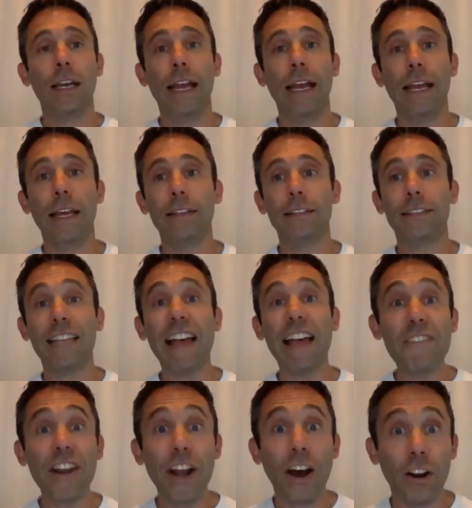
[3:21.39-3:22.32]
and
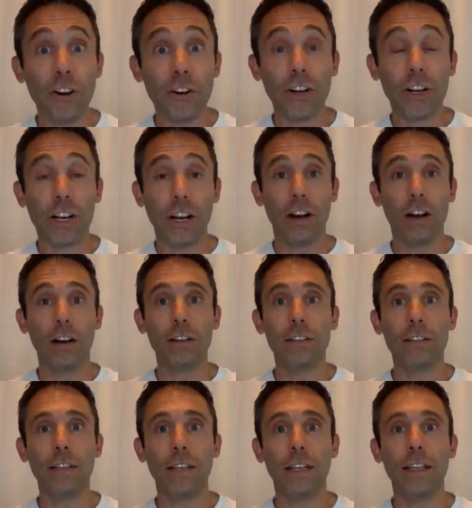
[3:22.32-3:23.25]
700
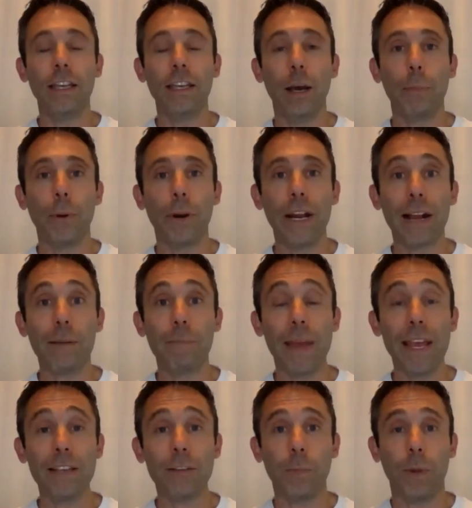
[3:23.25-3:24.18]
cards in the Upper Deck
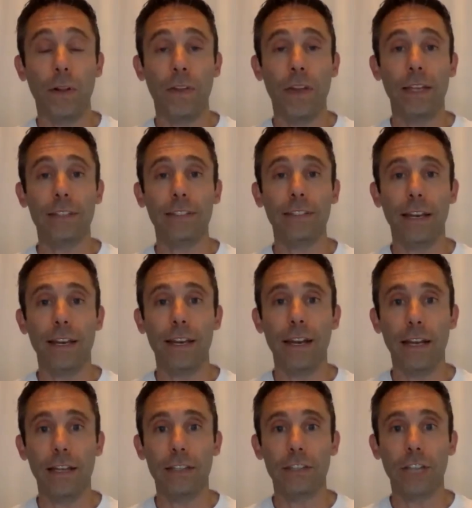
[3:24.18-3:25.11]
Baseball 1989
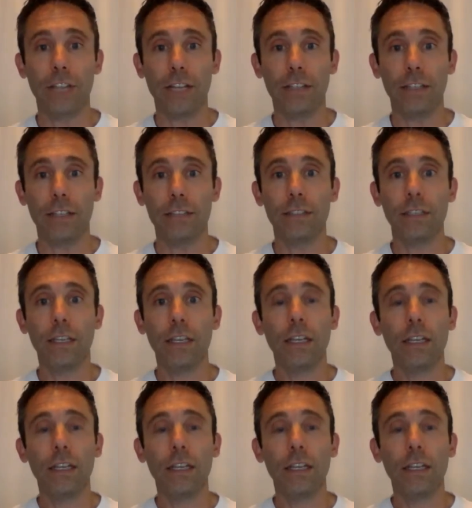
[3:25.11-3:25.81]
checklist.